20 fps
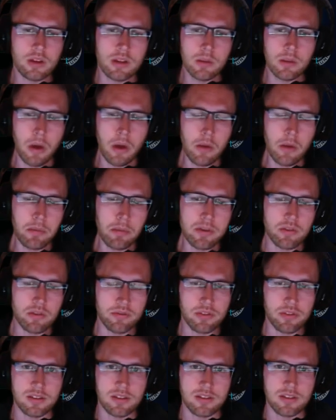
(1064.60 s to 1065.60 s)
The purpose
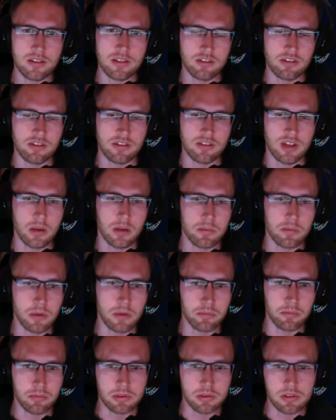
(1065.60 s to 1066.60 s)
of this is to set up
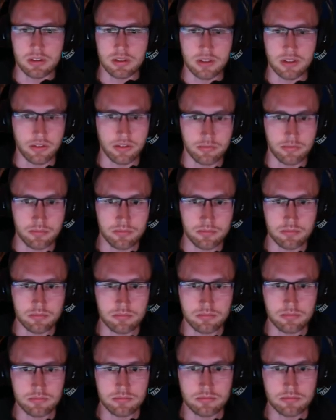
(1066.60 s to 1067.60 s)
completely different
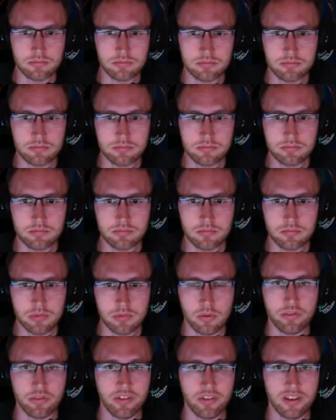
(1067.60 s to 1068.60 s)

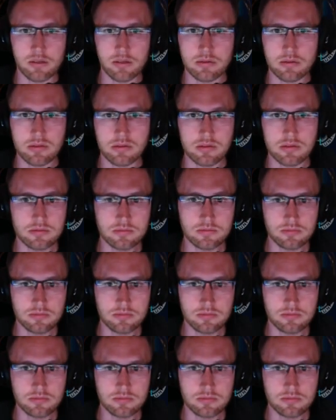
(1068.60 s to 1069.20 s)
profiles.